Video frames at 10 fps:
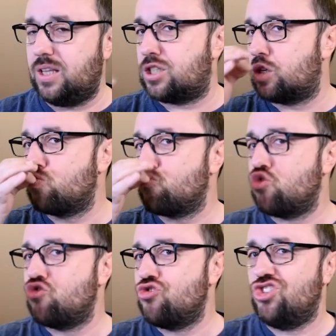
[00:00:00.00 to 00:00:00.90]
it's
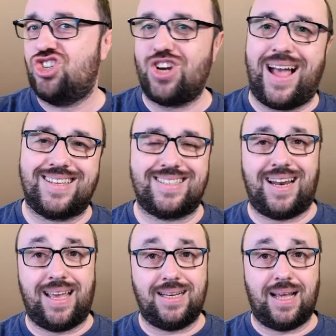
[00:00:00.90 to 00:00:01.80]
just
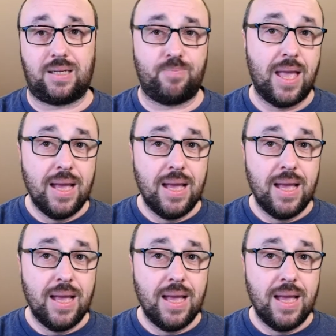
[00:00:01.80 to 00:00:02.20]
like that.